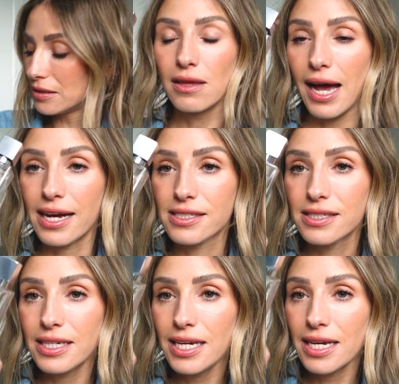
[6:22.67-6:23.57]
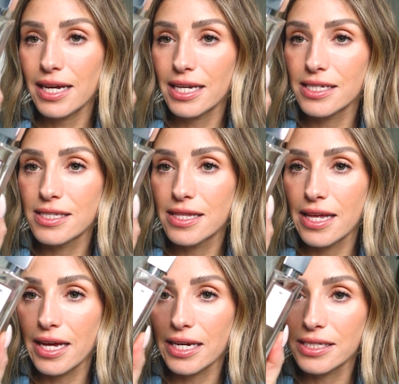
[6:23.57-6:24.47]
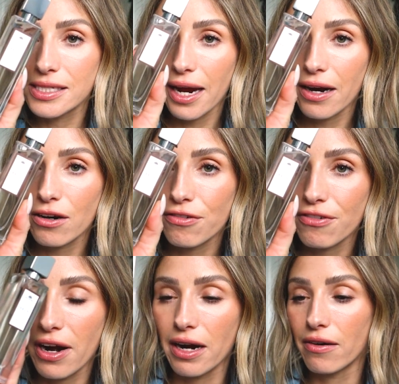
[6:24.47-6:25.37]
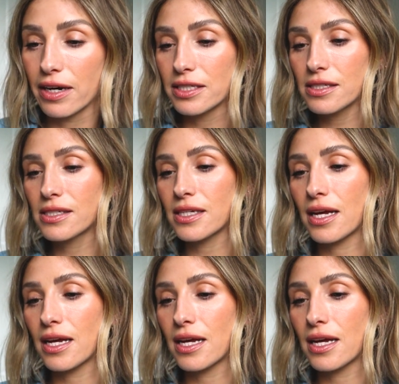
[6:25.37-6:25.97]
Lastly is this hair fragrance,